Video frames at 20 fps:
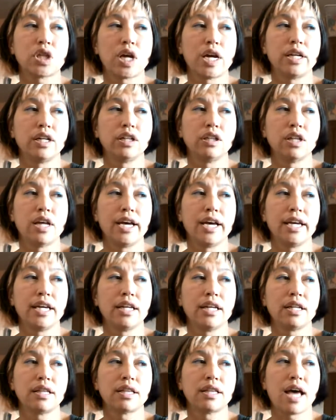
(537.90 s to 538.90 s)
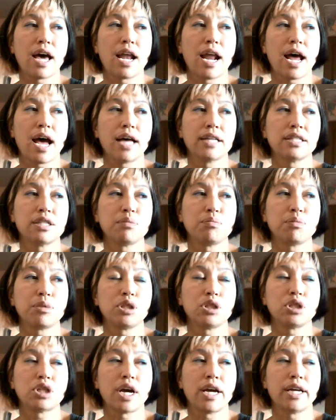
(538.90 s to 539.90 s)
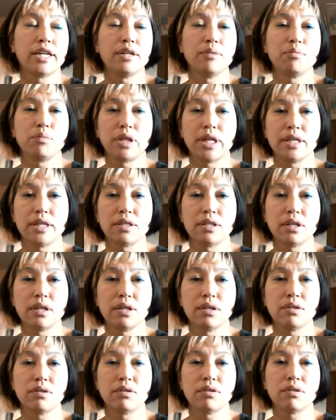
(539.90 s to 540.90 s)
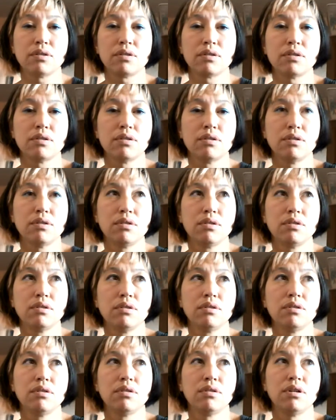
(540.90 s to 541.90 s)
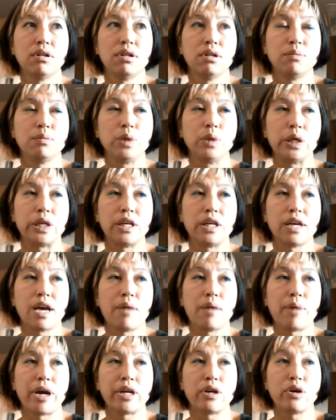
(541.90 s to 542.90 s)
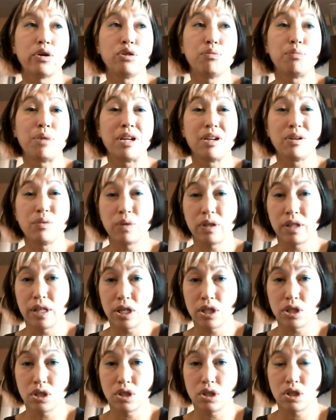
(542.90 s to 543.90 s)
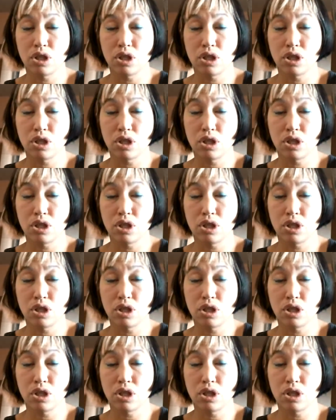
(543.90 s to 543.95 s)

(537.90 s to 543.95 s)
shine a light that hasn't been shined in places. Looking at my codependent